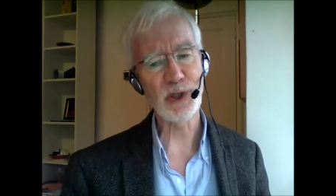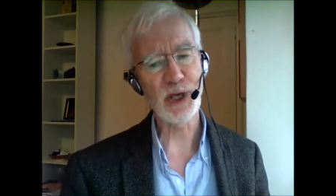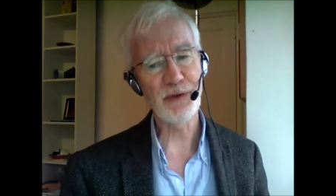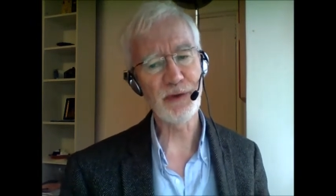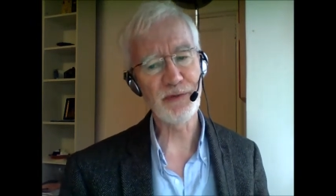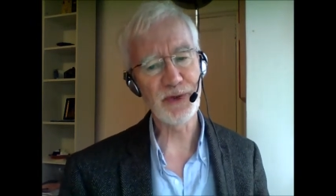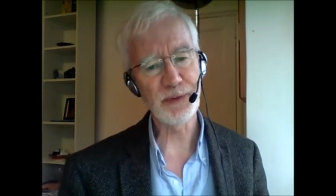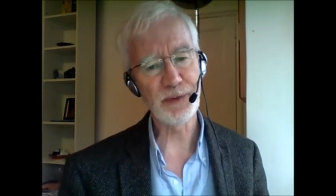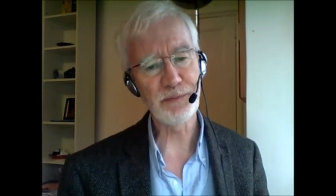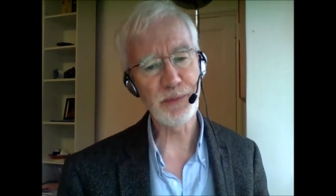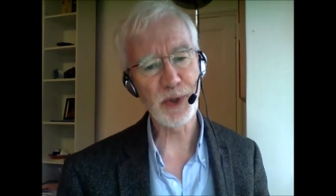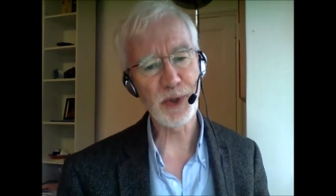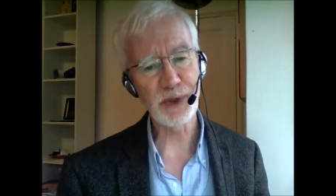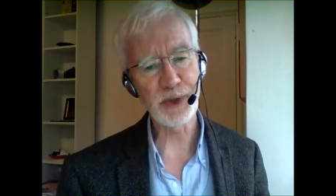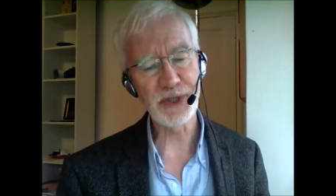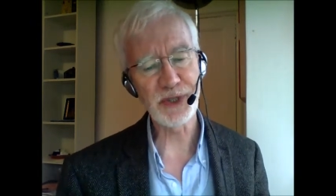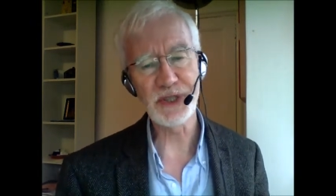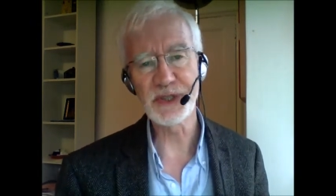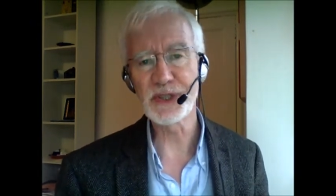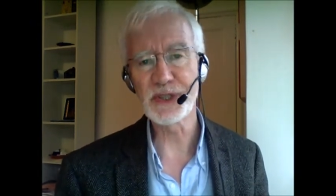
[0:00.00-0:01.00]
of the
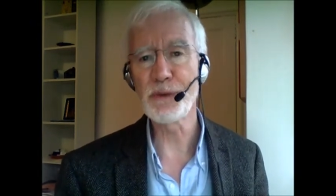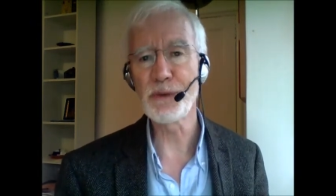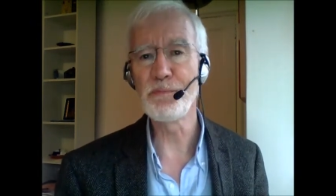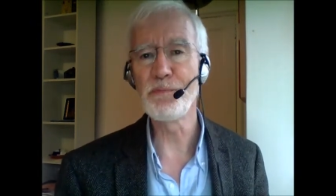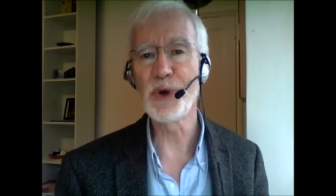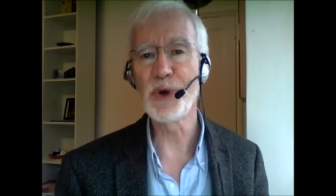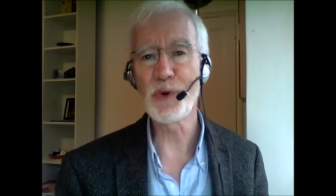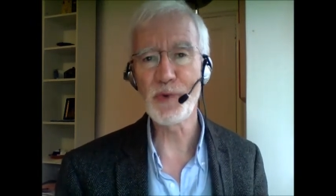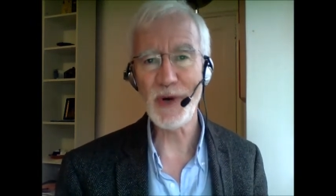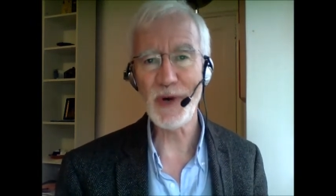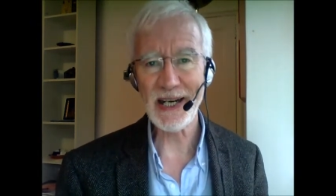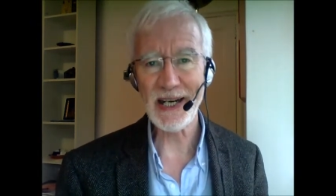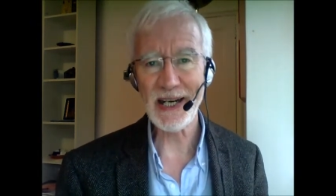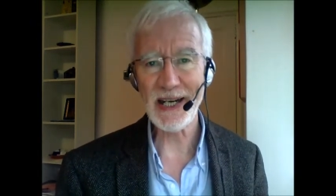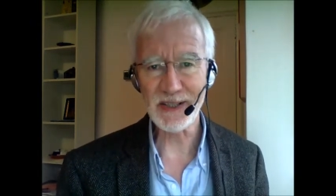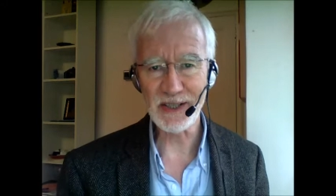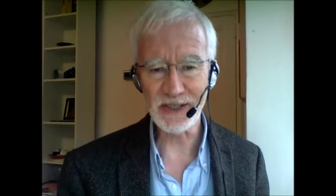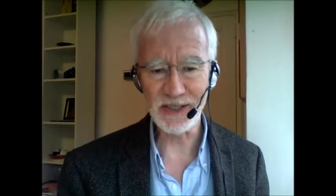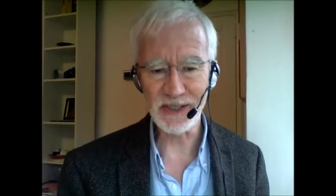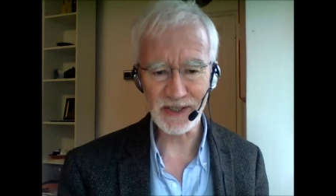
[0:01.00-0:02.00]
body's
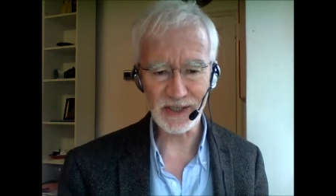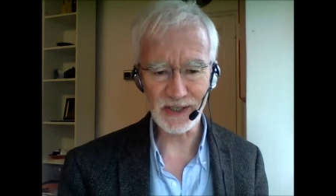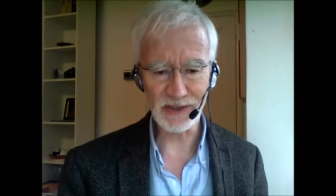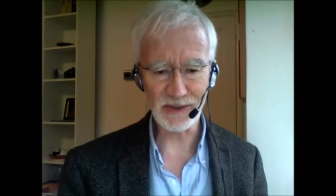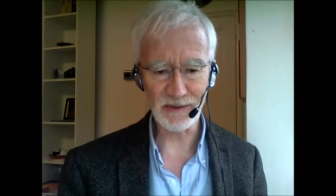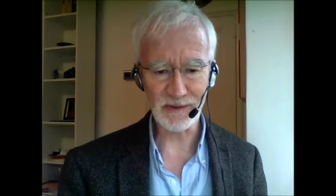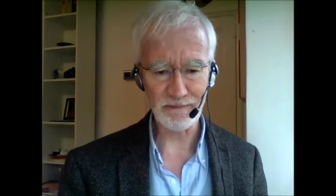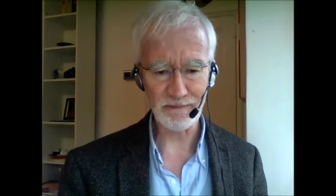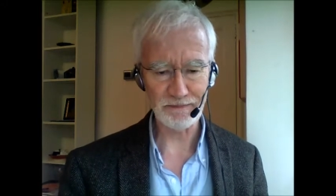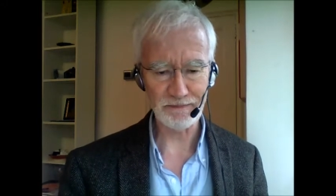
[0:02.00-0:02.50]
morality system.